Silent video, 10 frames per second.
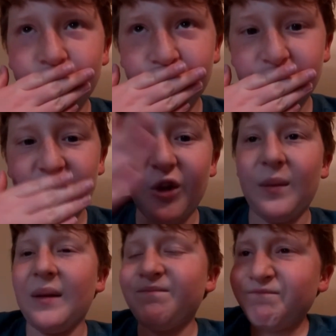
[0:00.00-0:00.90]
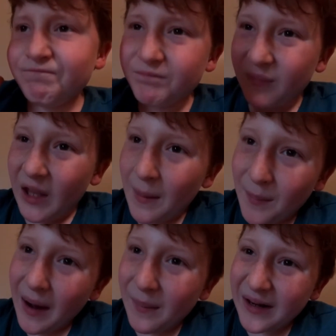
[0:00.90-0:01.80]
Excuse me.
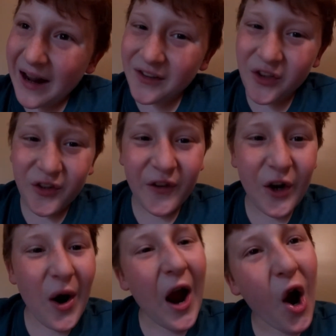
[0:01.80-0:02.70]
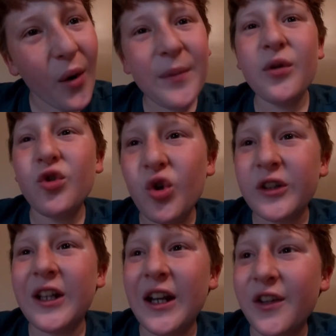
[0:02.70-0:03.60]
But I'm going to edit this video. I hope you
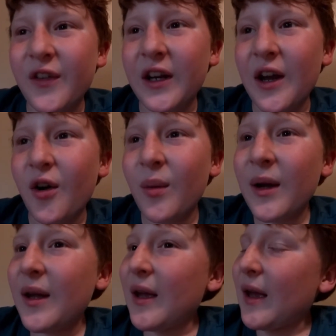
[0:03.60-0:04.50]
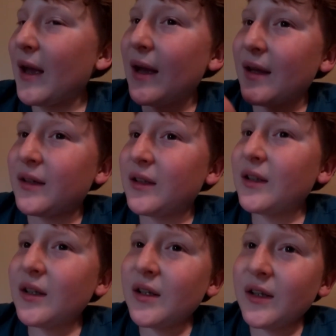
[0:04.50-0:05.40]
enjoyed today's video. And
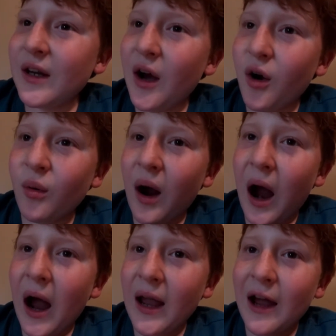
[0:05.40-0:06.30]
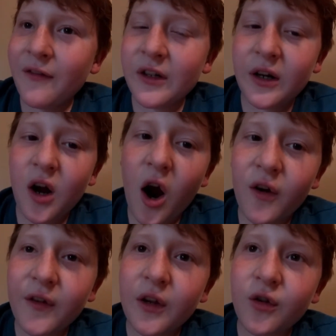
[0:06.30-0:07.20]
you know, I haven't done a car
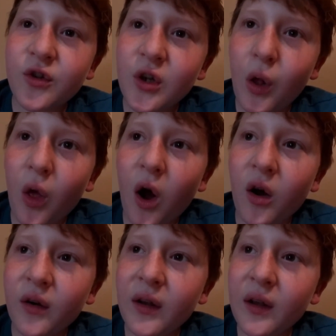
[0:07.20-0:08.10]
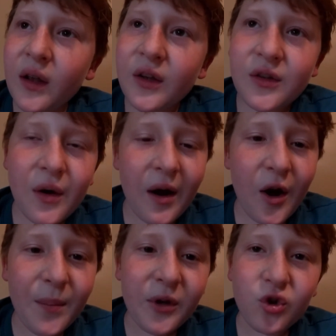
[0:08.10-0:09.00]
video in so long, so I
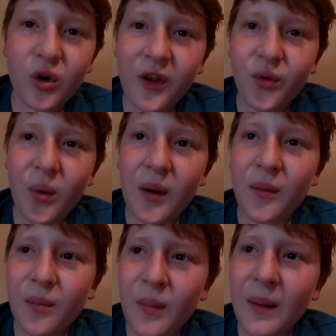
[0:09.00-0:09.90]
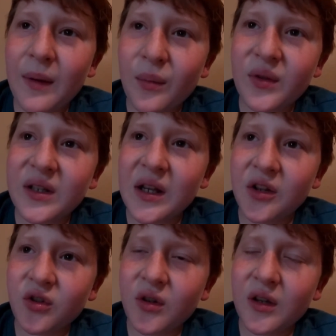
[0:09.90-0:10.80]
hope you enjoy this one. Maybe it wasn't
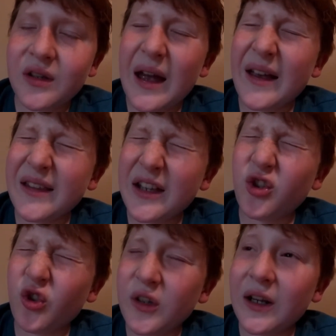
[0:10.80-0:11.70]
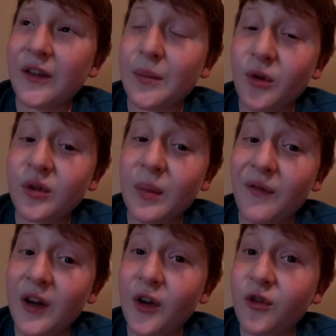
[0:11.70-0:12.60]
in is as interesting as most of my
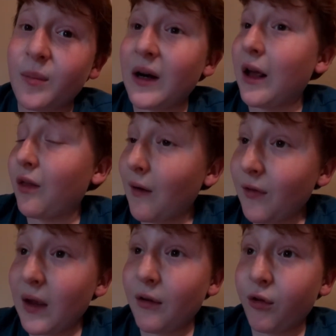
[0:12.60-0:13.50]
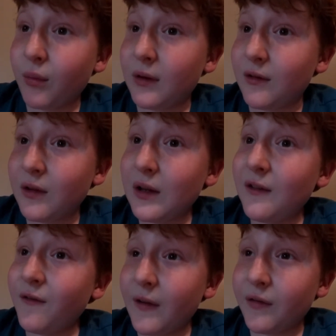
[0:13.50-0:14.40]
videos, but I love the
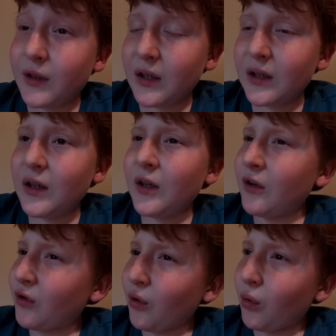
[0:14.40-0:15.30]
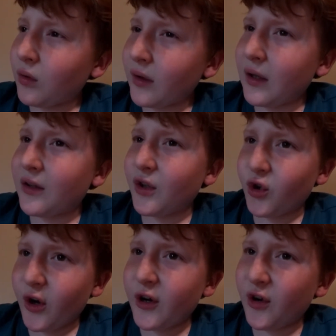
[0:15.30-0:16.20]
F350 Dually. It's a
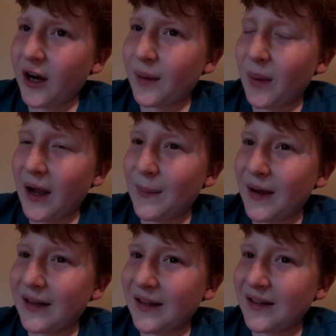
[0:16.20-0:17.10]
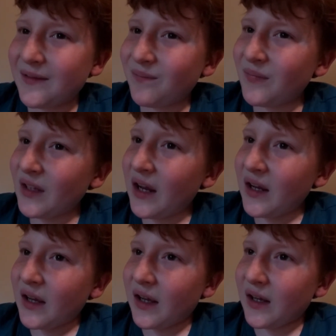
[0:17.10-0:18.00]
great truck in my opinion.
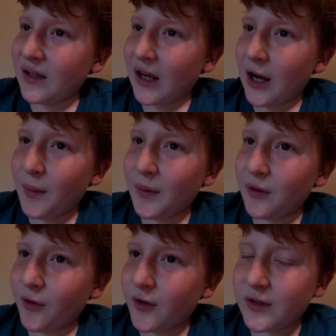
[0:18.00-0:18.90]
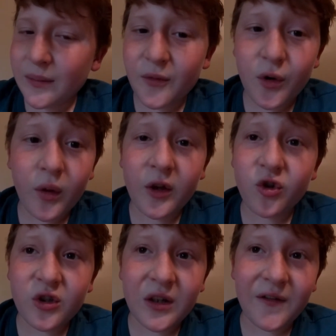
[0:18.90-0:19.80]
And I hope you learned some cool,
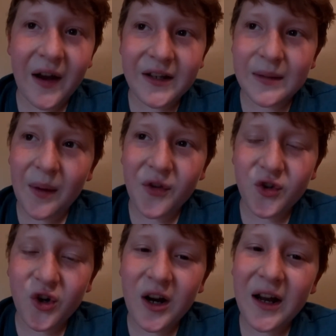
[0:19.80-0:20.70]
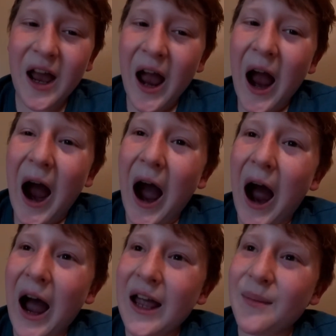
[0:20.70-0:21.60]
interesting facts about this truck.
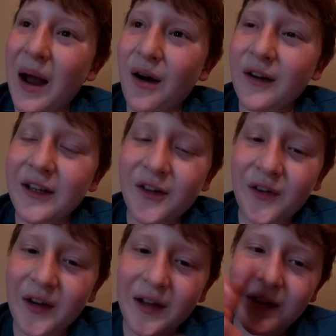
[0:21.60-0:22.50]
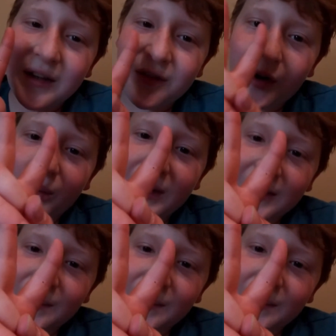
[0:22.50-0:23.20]
I am out of here, and as always,